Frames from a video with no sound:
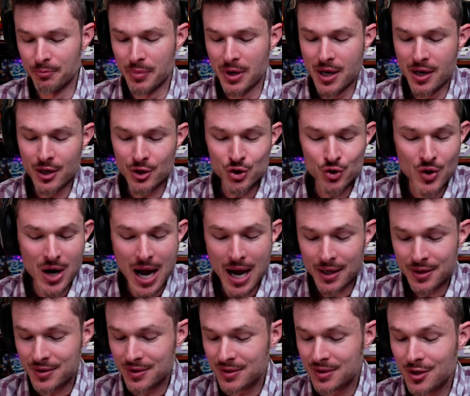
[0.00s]
being
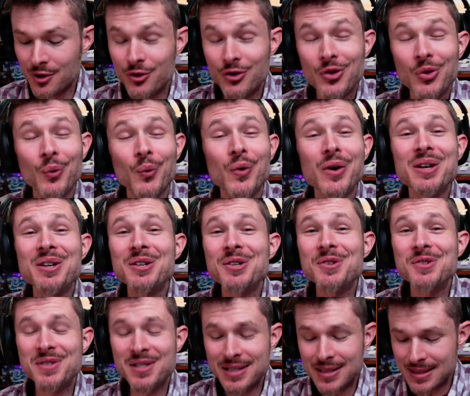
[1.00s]
attracted to
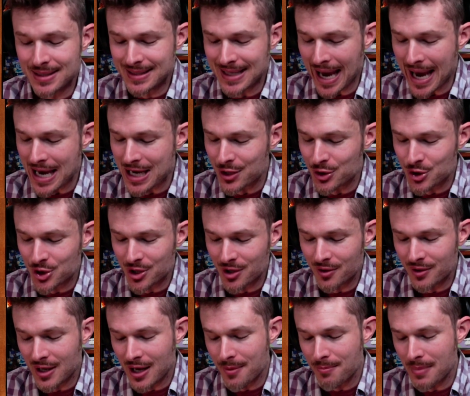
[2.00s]
thrills and danger,
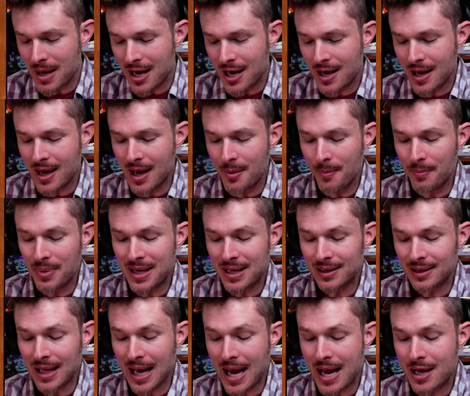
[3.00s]
they may be
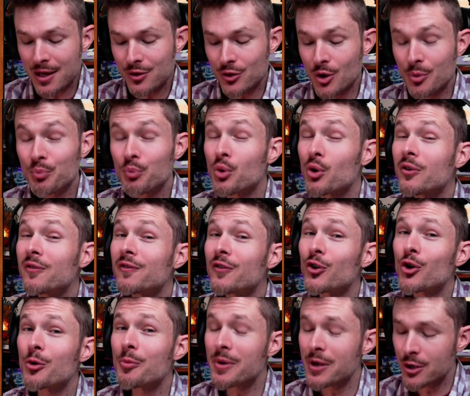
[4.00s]
like the
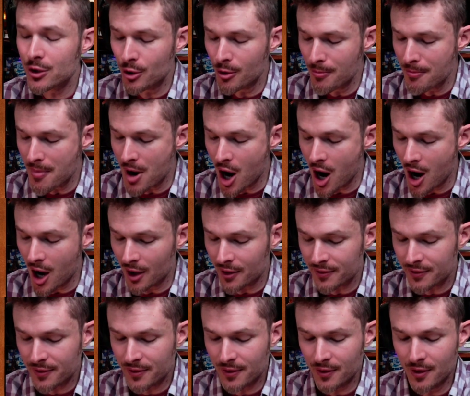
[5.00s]
proverbial
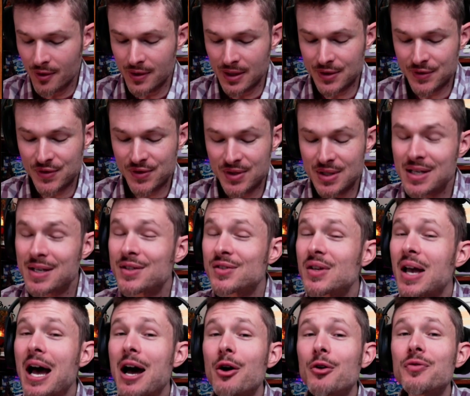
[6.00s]
moth that seeks
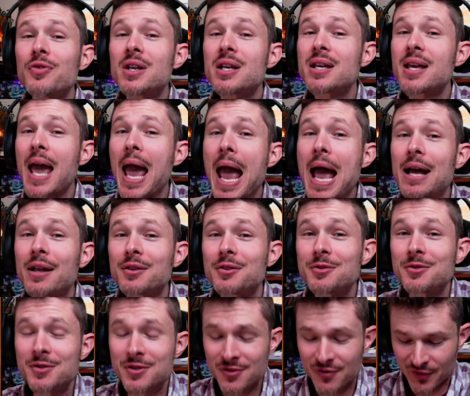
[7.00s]
out the
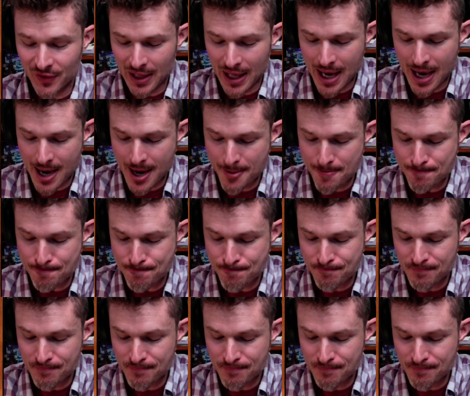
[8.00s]
candle's flame.